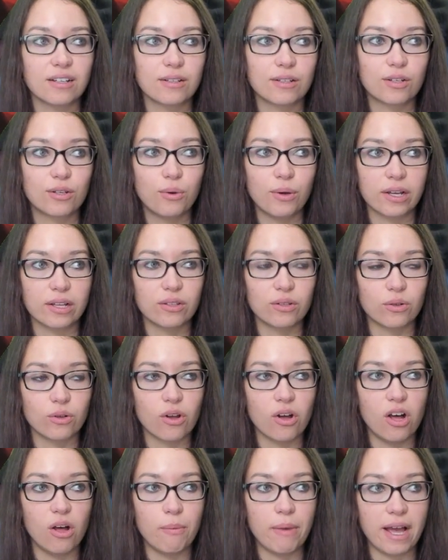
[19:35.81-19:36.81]
quick little
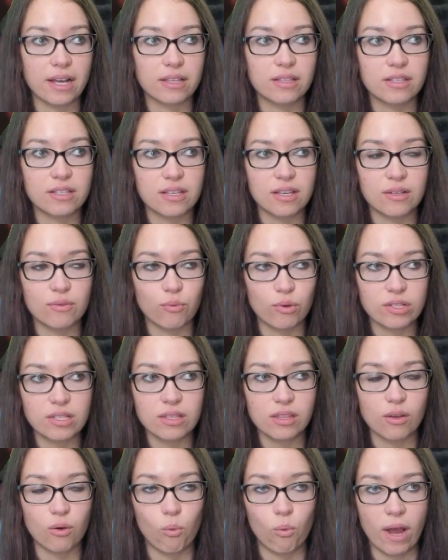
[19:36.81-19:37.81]
callback, it wasn't
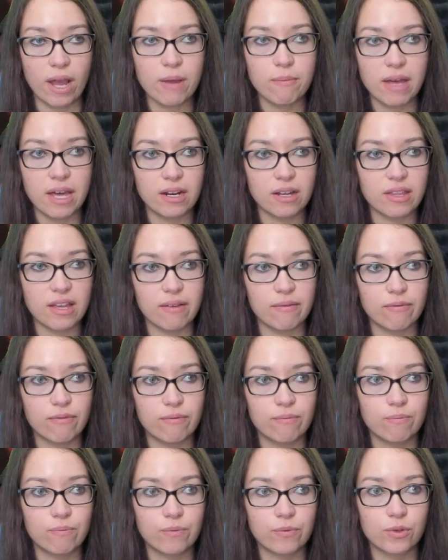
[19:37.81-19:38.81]
the white mana that
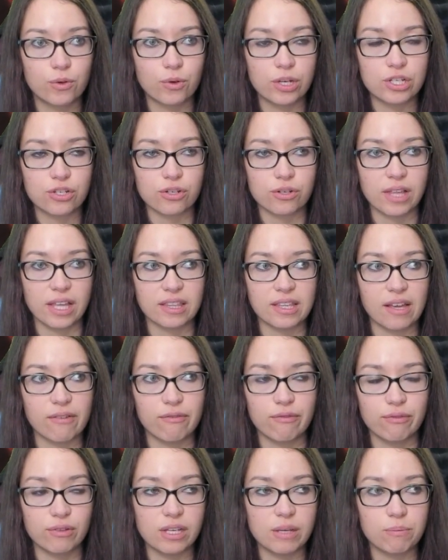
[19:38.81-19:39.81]
creature like that
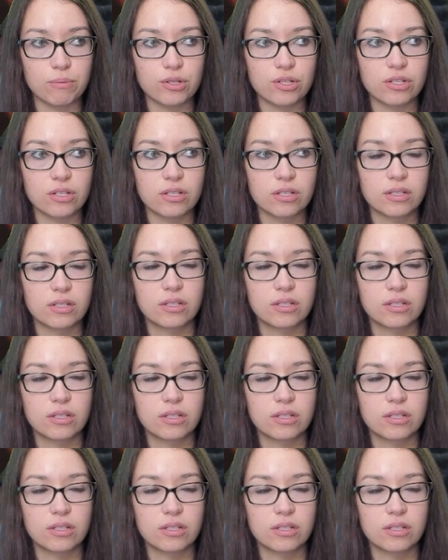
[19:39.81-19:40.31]
flipped.